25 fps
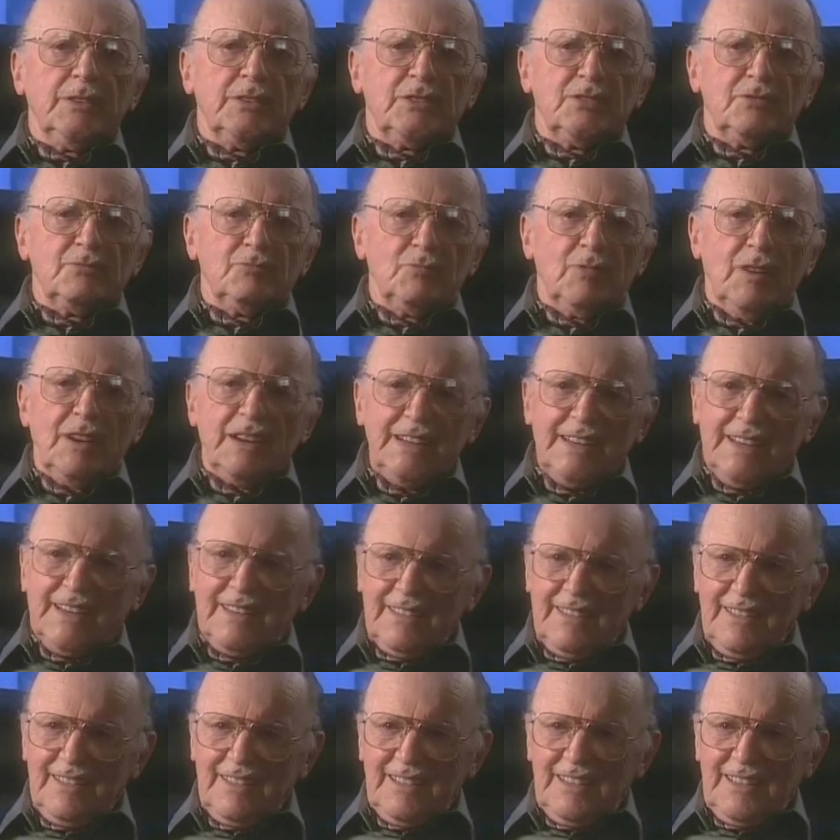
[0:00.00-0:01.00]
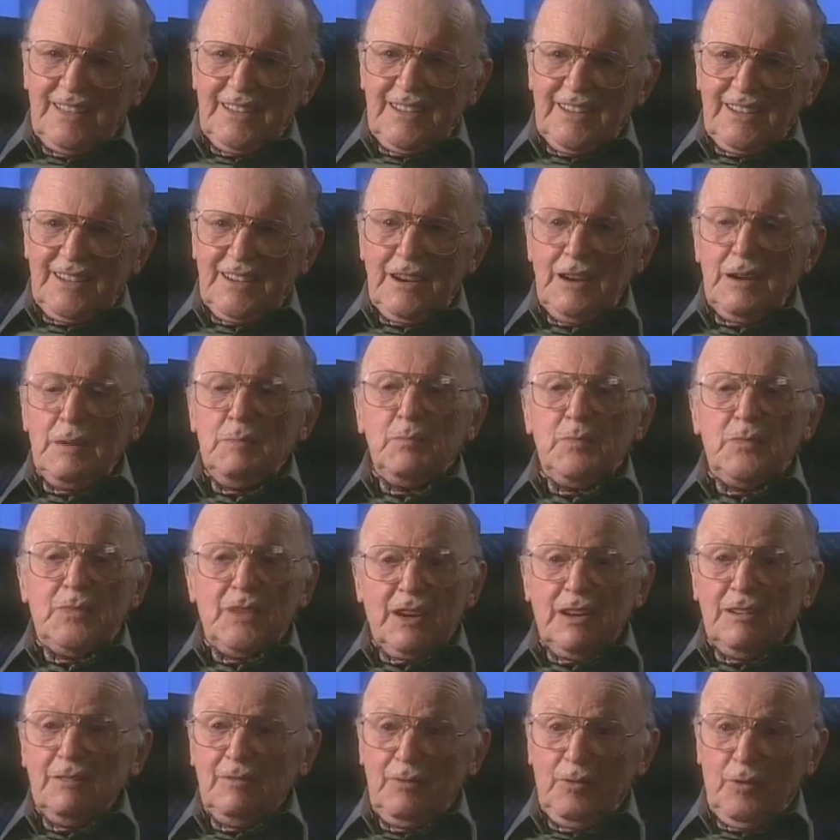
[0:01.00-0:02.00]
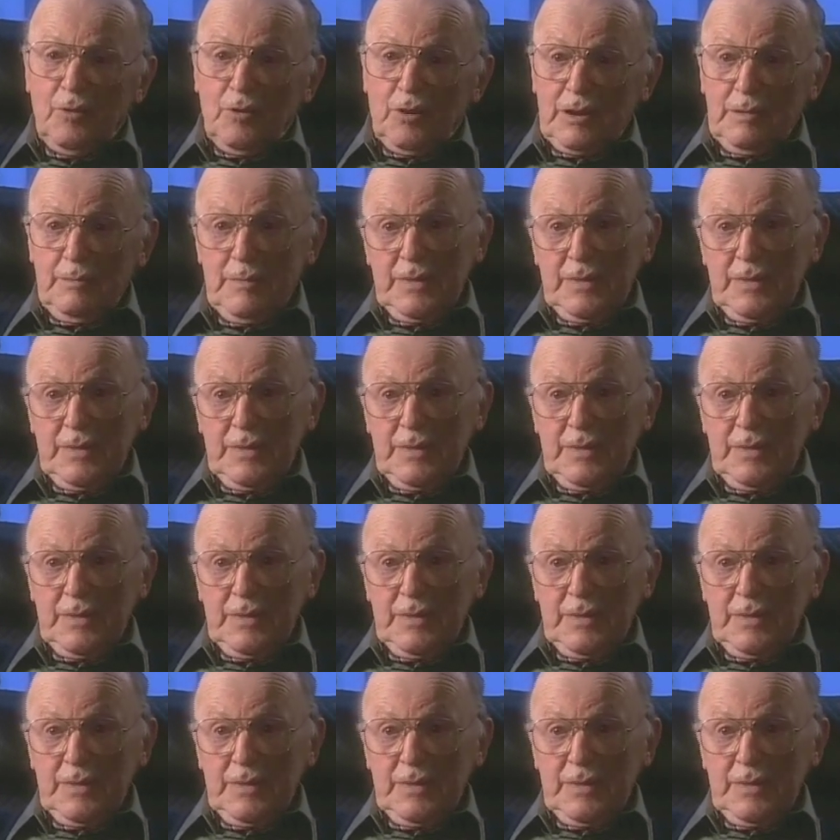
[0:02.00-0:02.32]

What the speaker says: it's right, I'm done for.